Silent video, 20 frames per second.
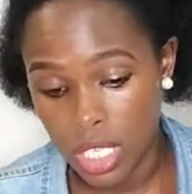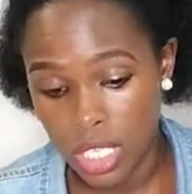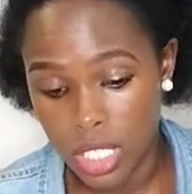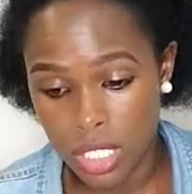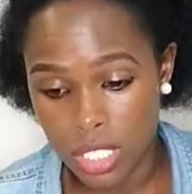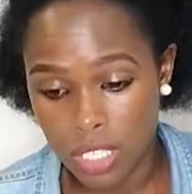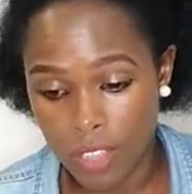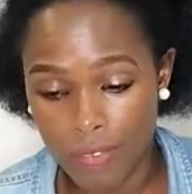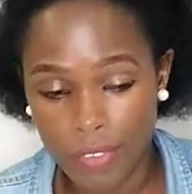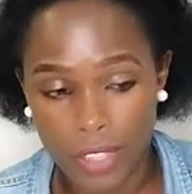It
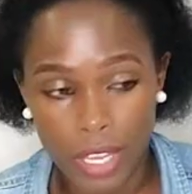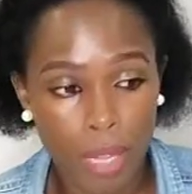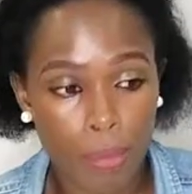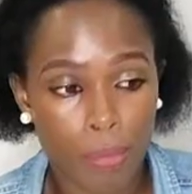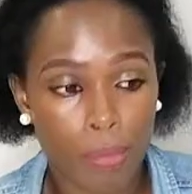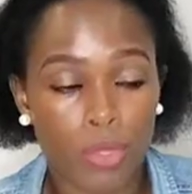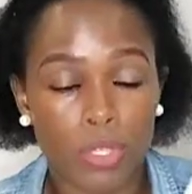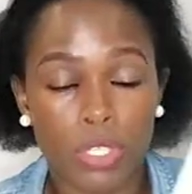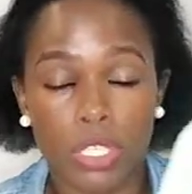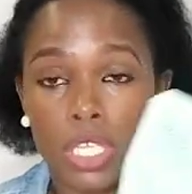is
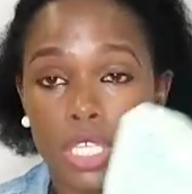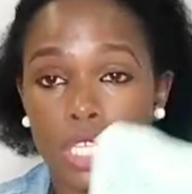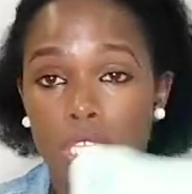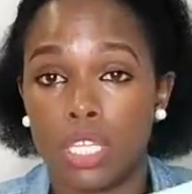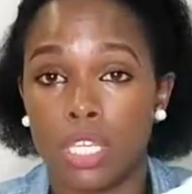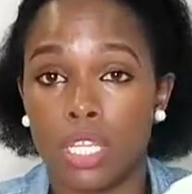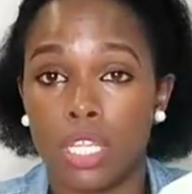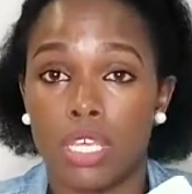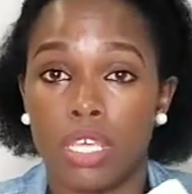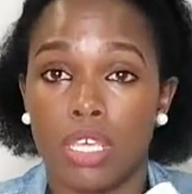available
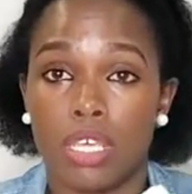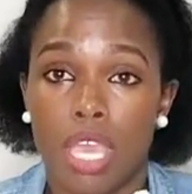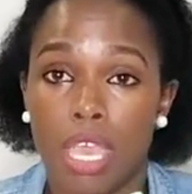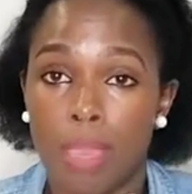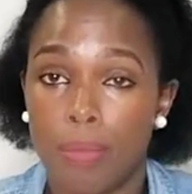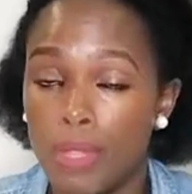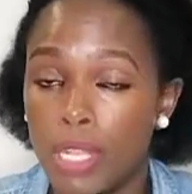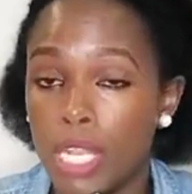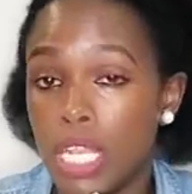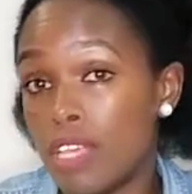in,
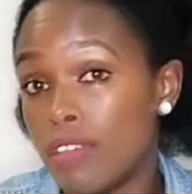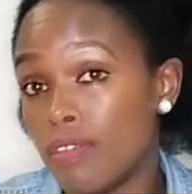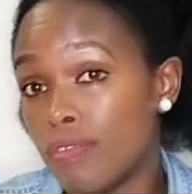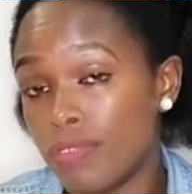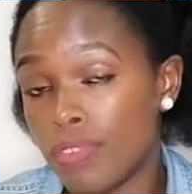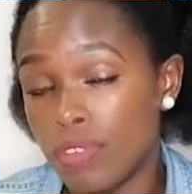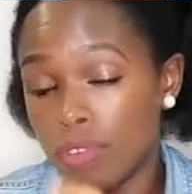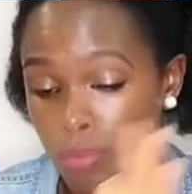I believe,